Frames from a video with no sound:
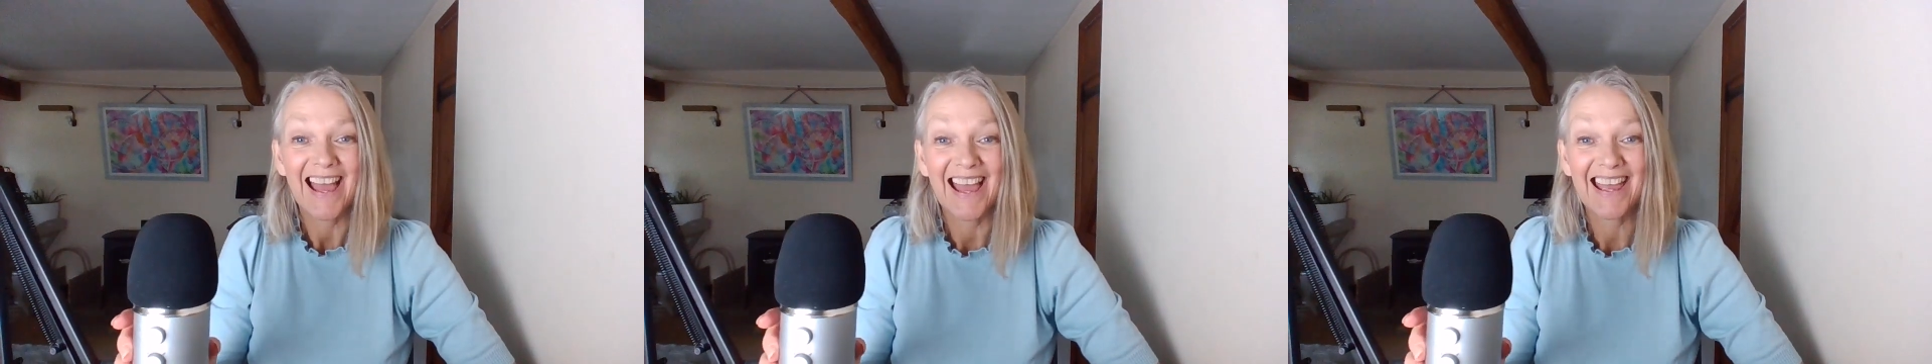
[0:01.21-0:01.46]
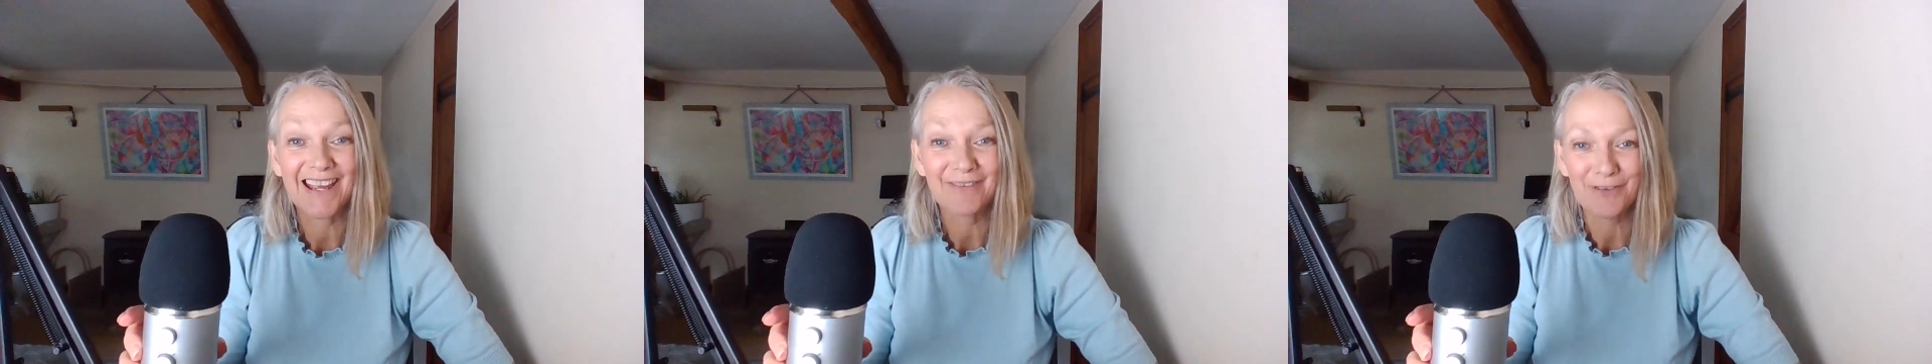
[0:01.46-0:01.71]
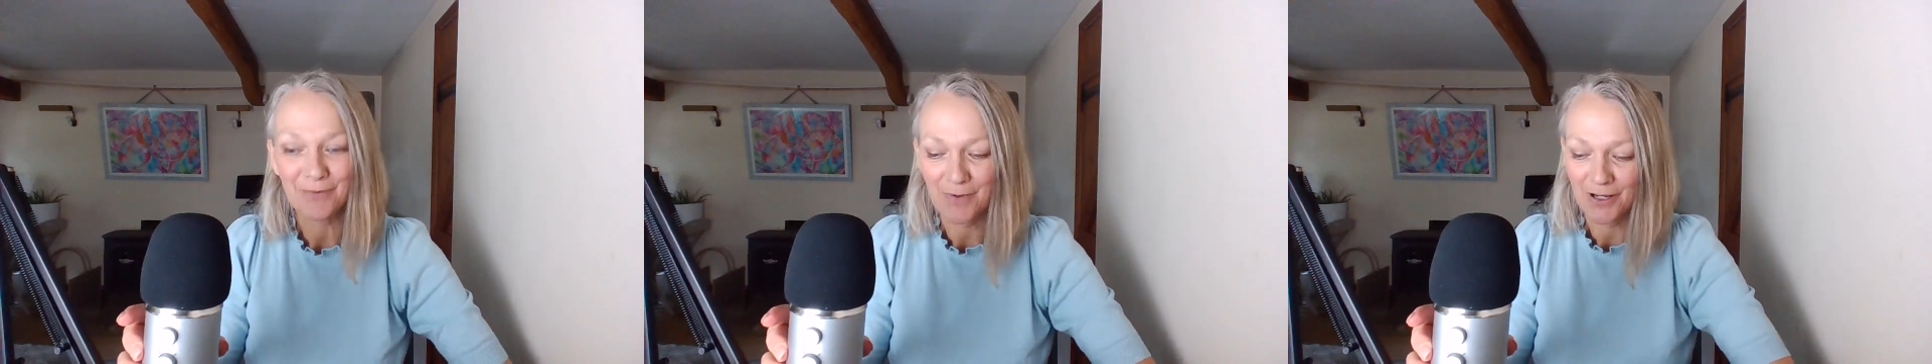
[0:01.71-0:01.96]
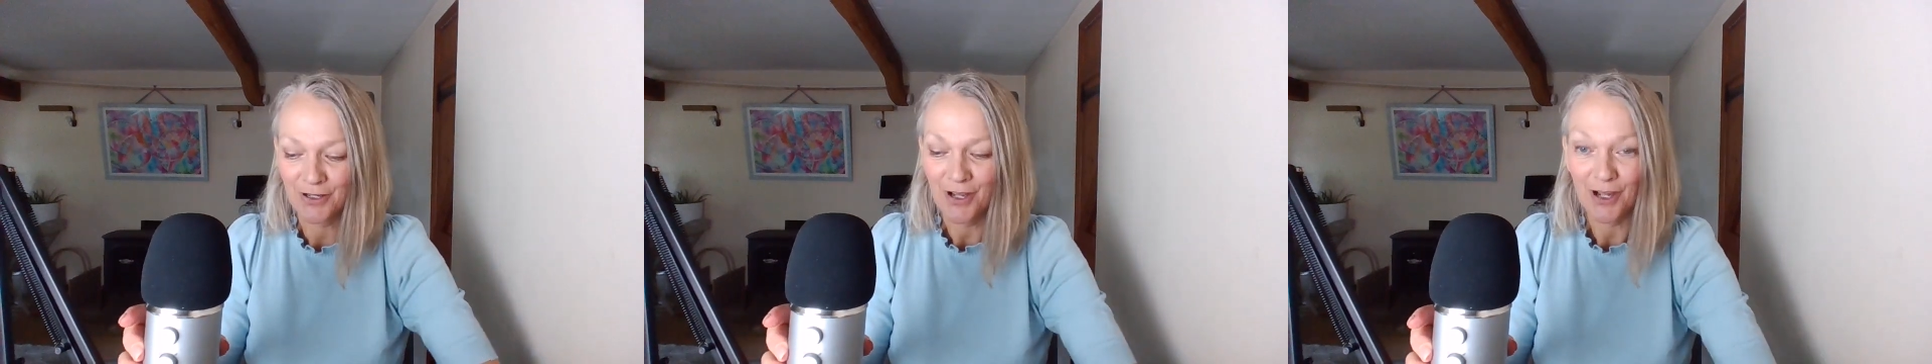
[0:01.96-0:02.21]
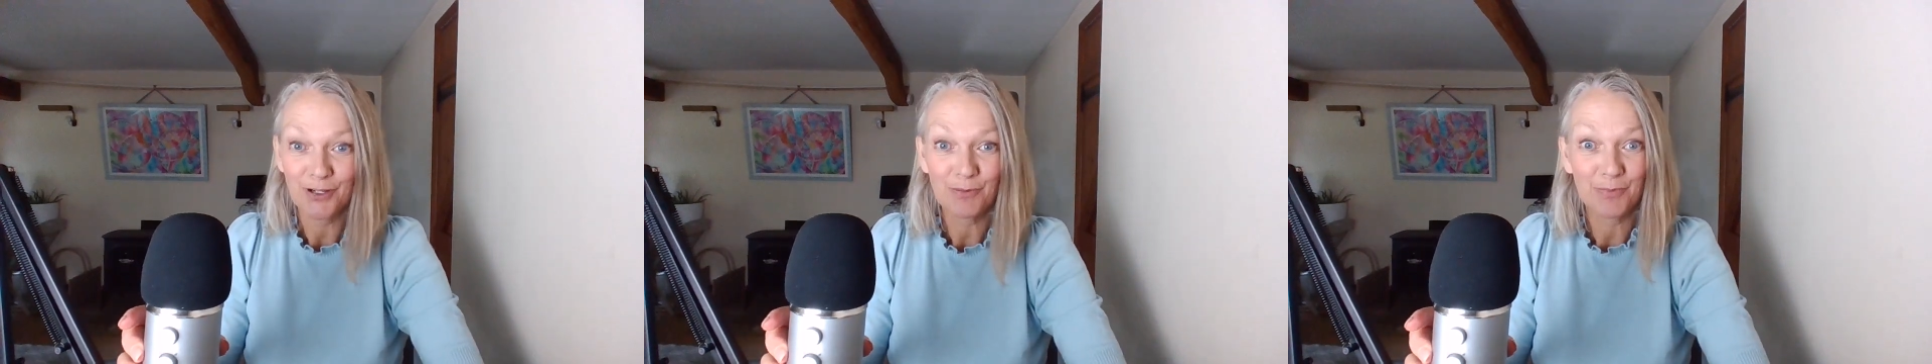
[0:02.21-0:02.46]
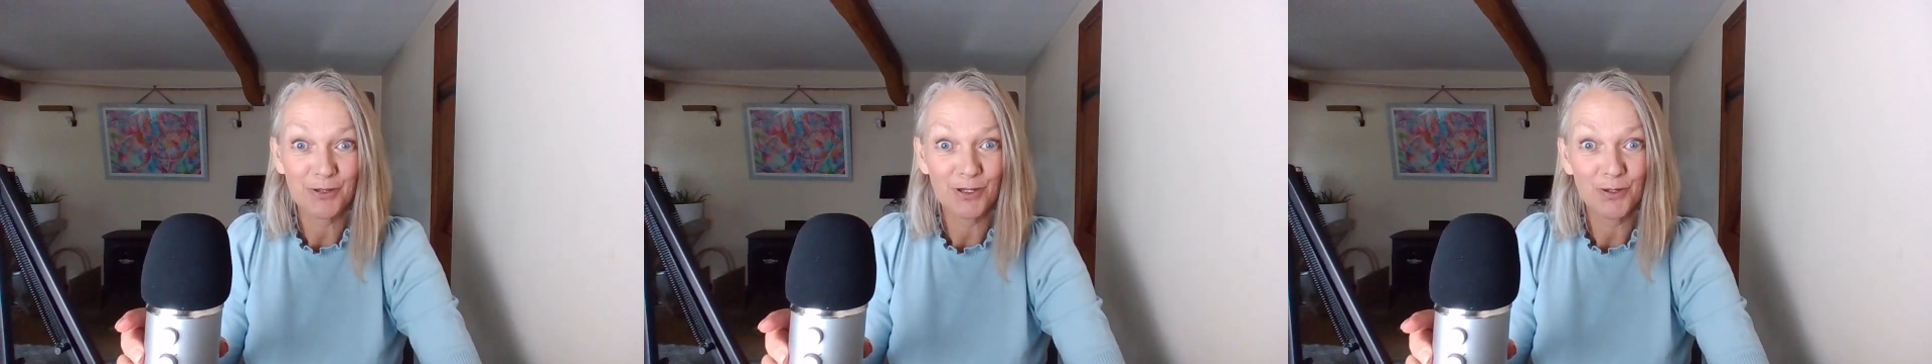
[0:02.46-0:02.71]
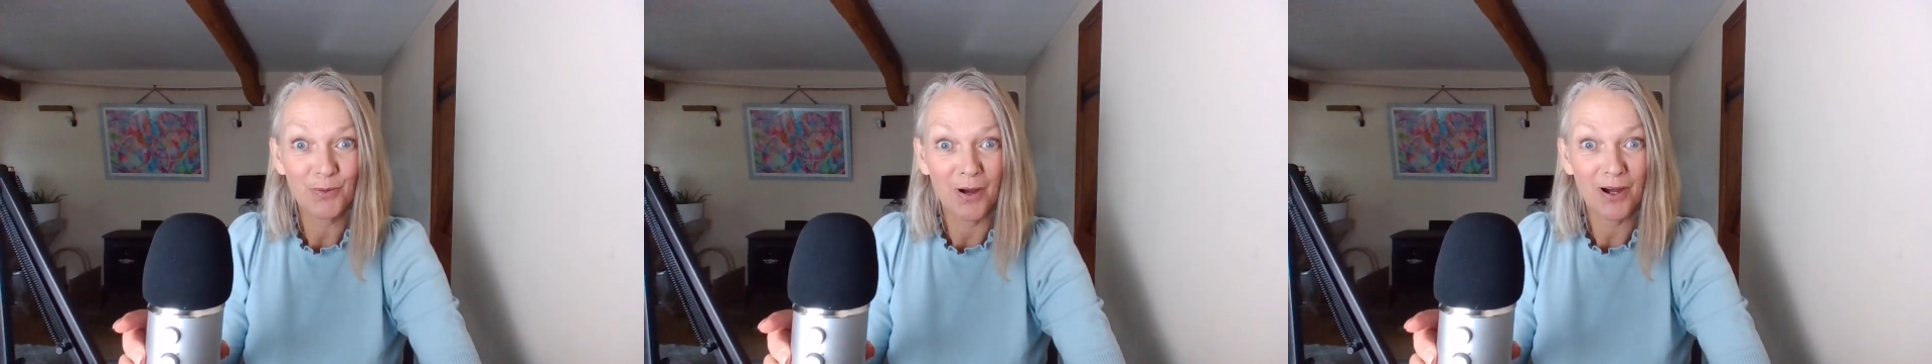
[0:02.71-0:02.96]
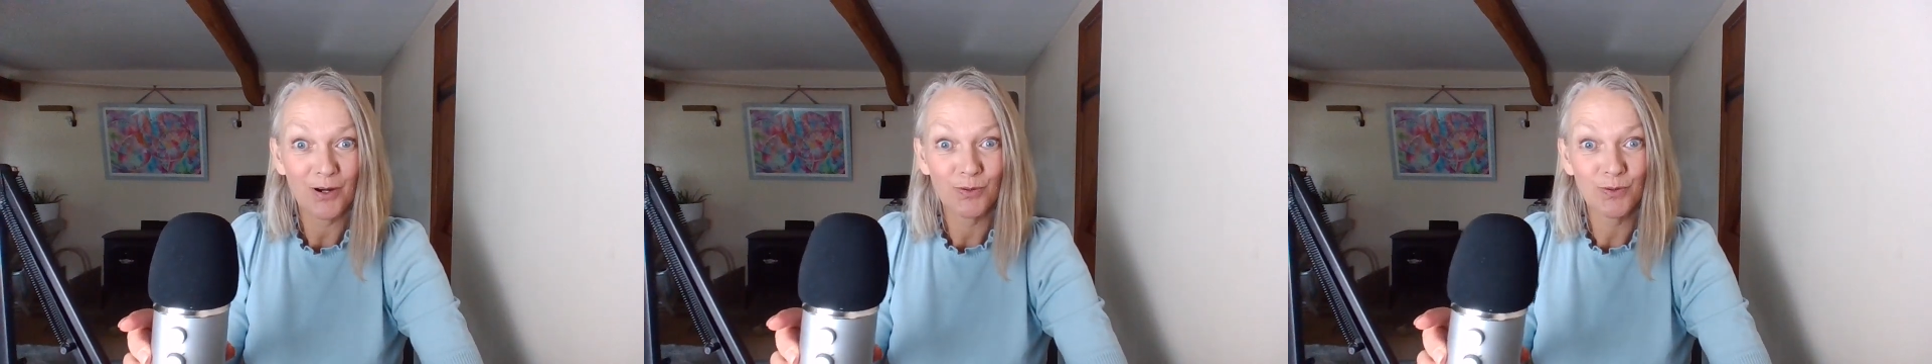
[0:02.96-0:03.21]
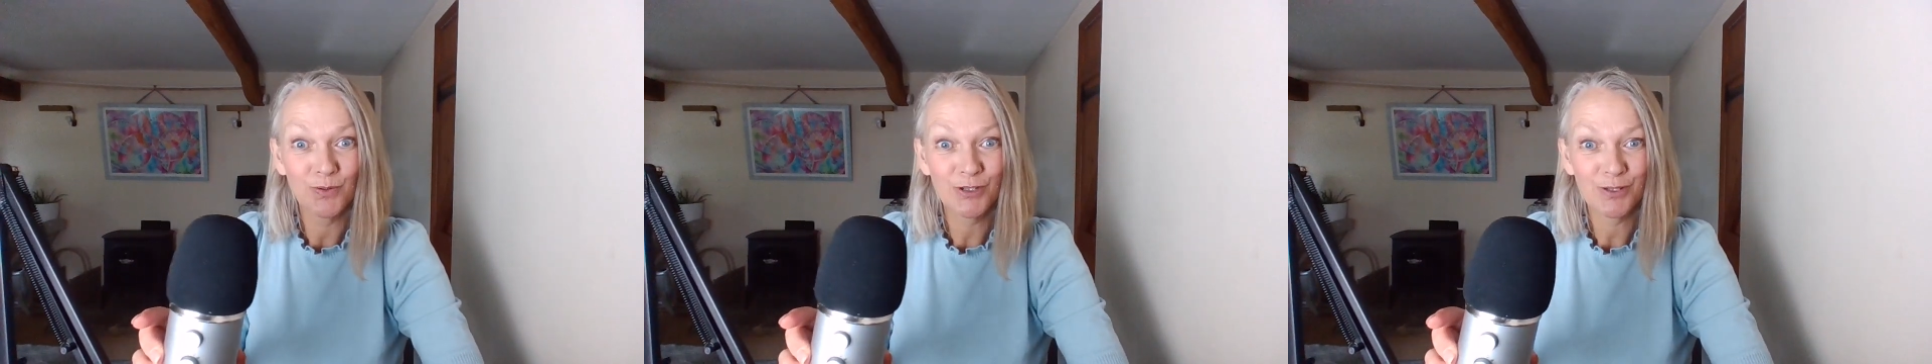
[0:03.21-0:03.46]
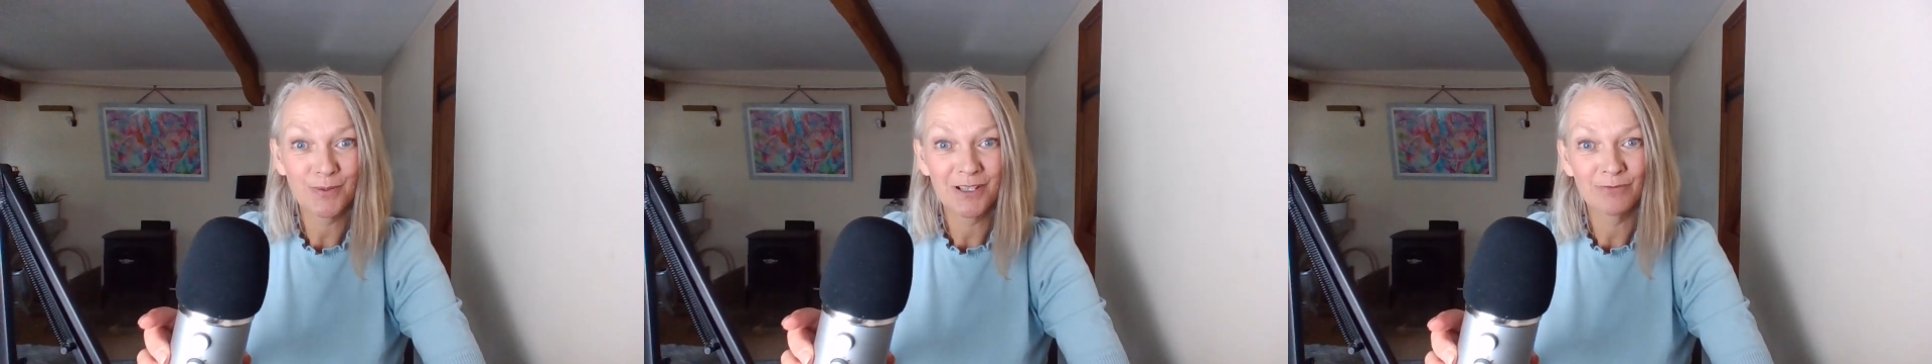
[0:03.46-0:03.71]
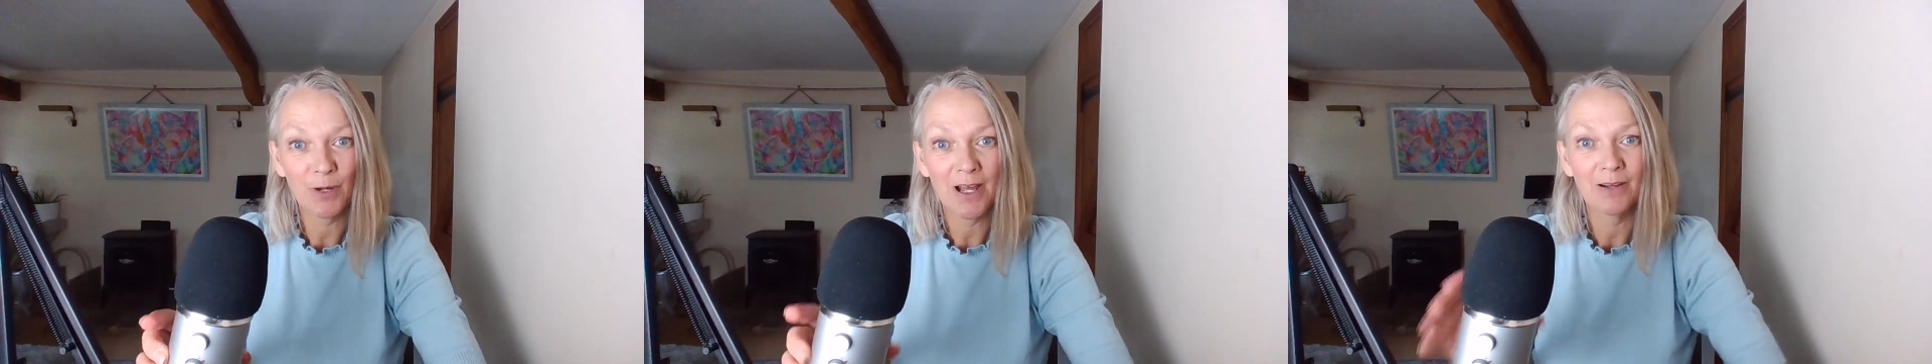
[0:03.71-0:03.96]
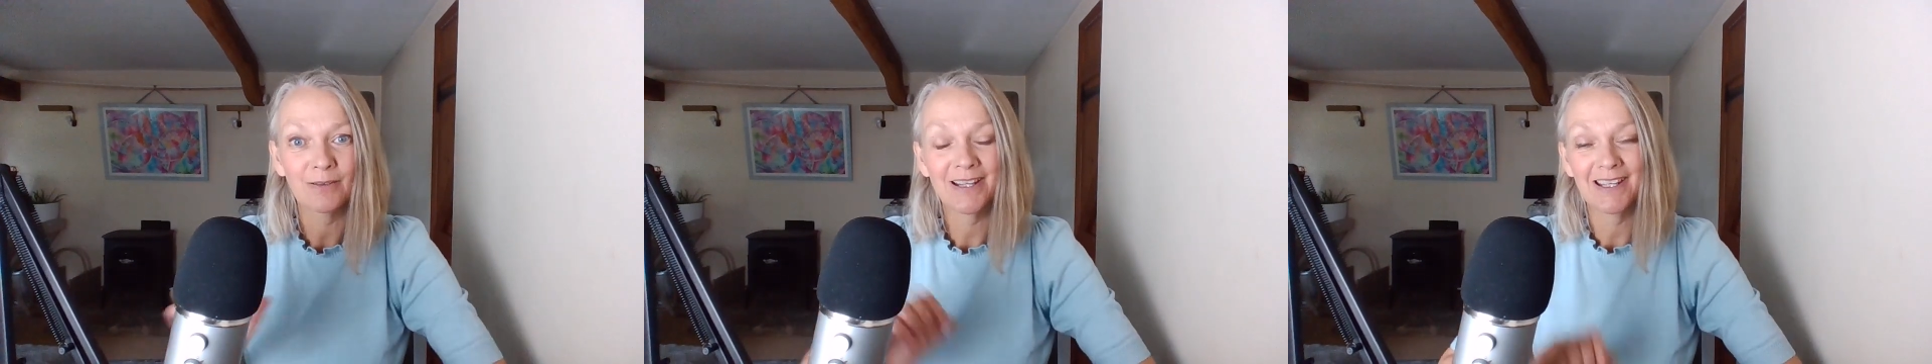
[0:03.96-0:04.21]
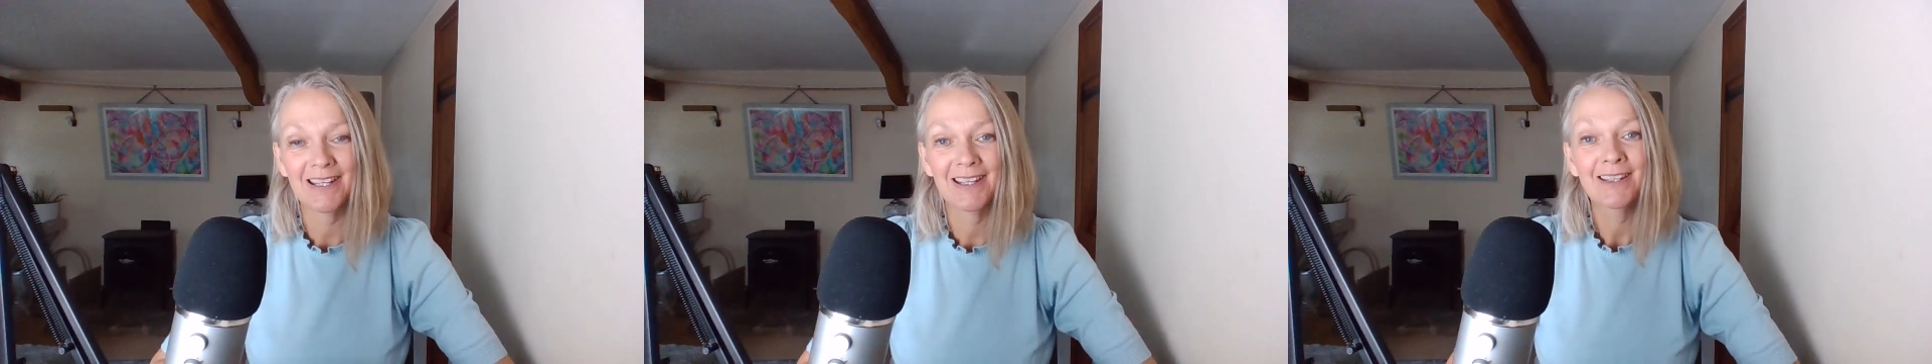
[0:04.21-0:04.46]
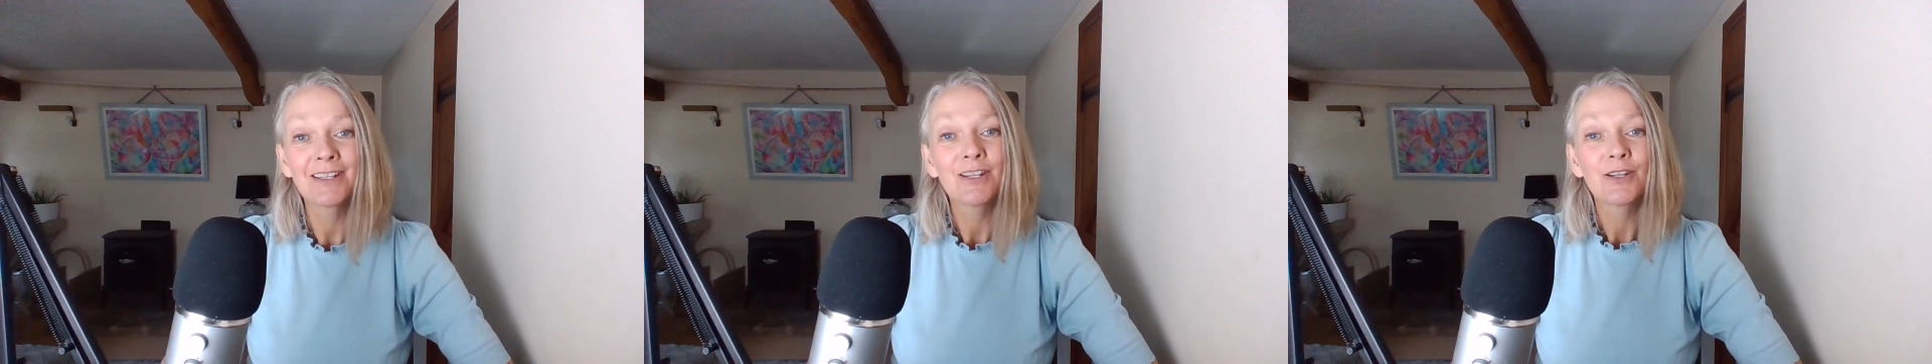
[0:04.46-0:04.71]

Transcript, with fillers: Hey everyone, hope you are all doing well here.